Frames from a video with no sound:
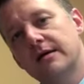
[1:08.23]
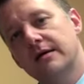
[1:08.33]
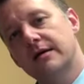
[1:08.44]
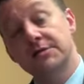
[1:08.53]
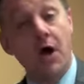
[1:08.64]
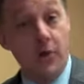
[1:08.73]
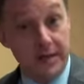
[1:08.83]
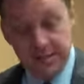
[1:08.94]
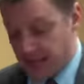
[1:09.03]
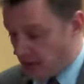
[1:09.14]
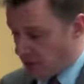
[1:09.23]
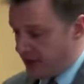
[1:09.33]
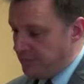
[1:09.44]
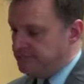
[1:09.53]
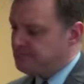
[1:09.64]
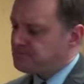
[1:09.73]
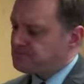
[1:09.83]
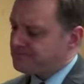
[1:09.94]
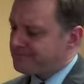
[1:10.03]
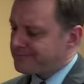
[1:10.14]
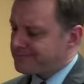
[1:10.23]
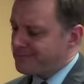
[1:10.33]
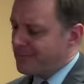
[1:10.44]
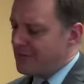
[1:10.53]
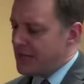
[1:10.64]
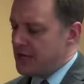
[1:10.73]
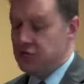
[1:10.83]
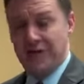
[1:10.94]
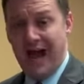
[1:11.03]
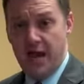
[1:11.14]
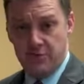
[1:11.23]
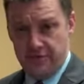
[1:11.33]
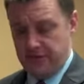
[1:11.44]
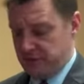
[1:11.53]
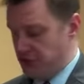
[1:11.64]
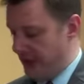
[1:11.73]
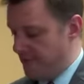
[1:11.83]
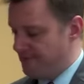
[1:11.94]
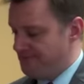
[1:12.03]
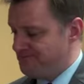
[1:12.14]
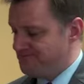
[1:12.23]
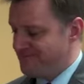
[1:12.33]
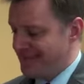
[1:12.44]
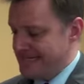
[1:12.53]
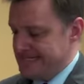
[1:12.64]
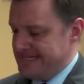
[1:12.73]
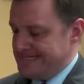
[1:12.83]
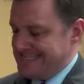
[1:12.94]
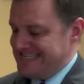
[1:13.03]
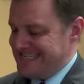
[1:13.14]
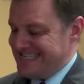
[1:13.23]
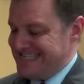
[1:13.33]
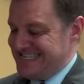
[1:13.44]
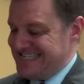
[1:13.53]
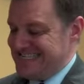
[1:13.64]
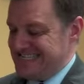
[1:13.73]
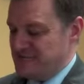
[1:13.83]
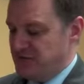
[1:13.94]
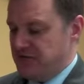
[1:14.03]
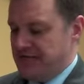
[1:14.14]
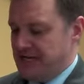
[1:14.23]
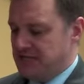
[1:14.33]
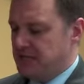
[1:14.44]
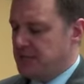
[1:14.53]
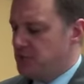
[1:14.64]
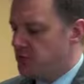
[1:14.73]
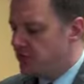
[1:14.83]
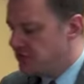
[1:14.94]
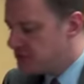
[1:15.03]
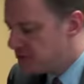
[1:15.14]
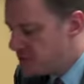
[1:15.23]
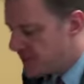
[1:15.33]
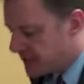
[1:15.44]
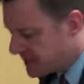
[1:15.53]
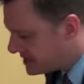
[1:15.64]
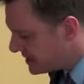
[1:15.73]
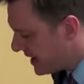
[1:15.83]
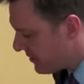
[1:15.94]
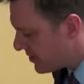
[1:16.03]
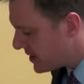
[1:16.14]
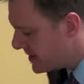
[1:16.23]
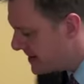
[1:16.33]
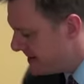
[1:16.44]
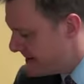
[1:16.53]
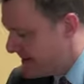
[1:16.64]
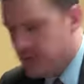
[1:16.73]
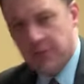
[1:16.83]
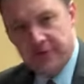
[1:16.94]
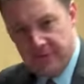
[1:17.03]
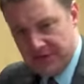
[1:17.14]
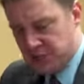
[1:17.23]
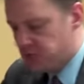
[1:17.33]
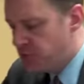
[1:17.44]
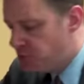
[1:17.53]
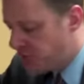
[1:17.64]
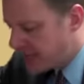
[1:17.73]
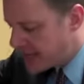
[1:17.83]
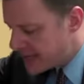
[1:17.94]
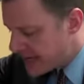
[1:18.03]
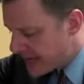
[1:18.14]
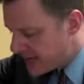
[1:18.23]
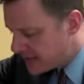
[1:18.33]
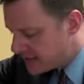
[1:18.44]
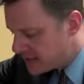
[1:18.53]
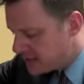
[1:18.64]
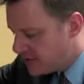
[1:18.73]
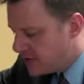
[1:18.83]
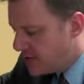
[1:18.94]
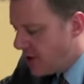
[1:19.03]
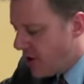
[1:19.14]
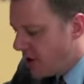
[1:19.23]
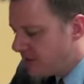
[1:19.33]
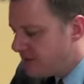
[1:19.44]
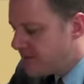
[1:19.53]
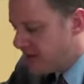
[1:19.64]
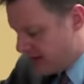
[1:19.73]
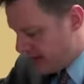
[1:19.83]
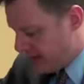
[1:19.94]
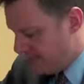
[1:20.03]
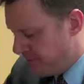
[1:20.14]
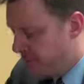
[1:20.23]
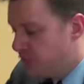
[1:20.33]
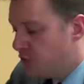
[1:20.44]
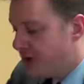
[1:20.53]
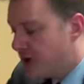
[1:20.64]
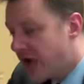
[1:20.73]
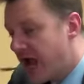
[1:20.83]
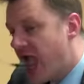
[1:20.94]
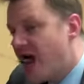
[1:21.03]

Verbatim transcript: So, in summary, you should hire me for the job, and we should taste this superfood smoothie together with a fresh spoon and all of the uh, blueberry,